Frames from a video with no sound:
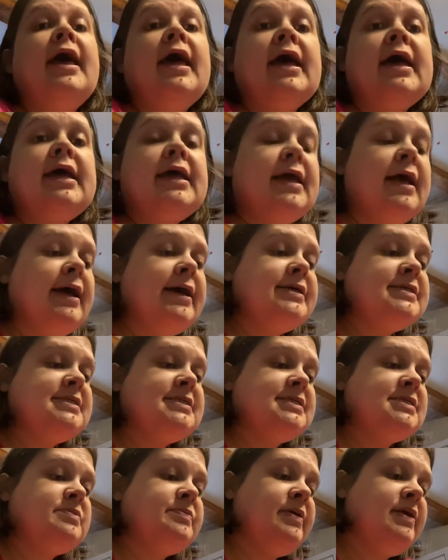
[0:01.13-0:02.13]
Hey guys,
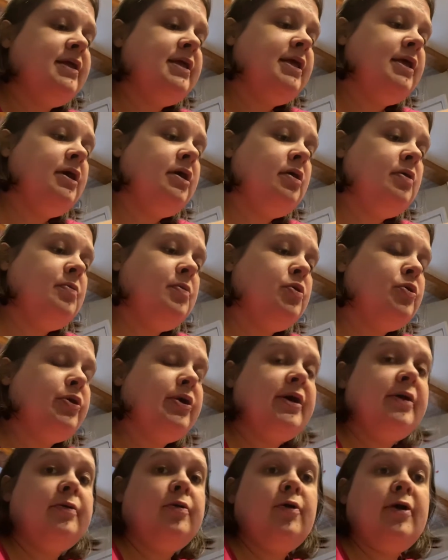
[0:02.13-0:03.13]
it's me, Kim, or
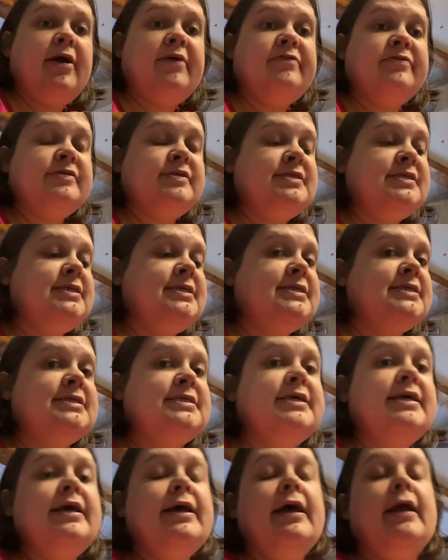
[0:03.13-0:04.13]
Kim Graphic
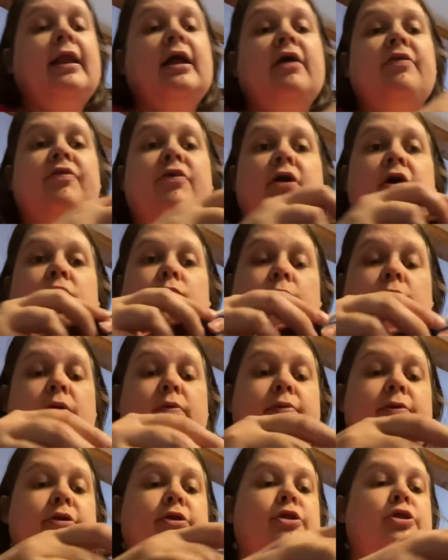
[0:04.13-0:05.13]
Sissy, and I thought we
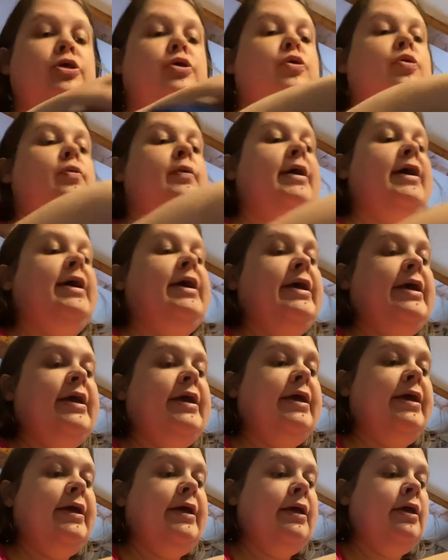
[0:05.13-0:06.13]
would do
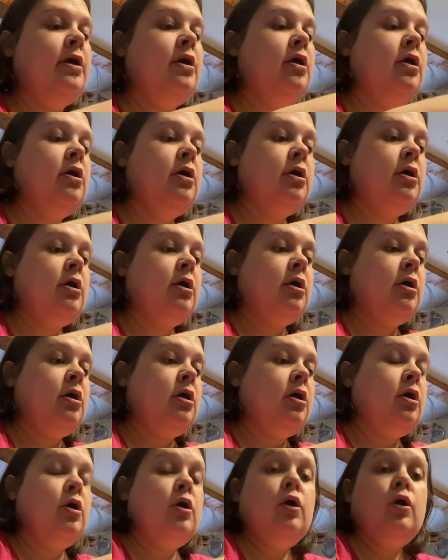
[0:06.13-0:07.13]
a
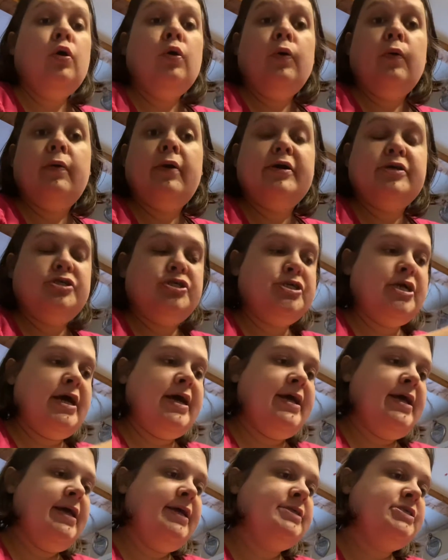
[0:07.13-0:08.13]

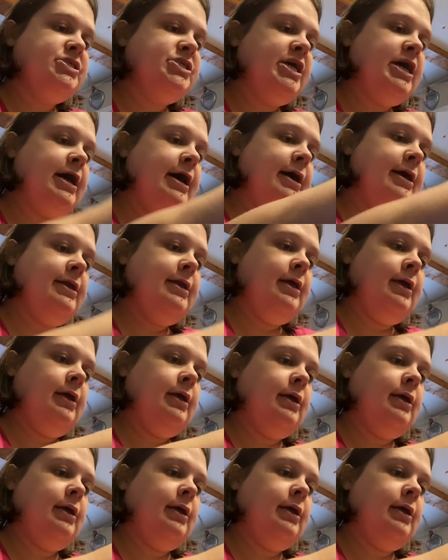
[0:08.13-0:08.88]
crochet and chat.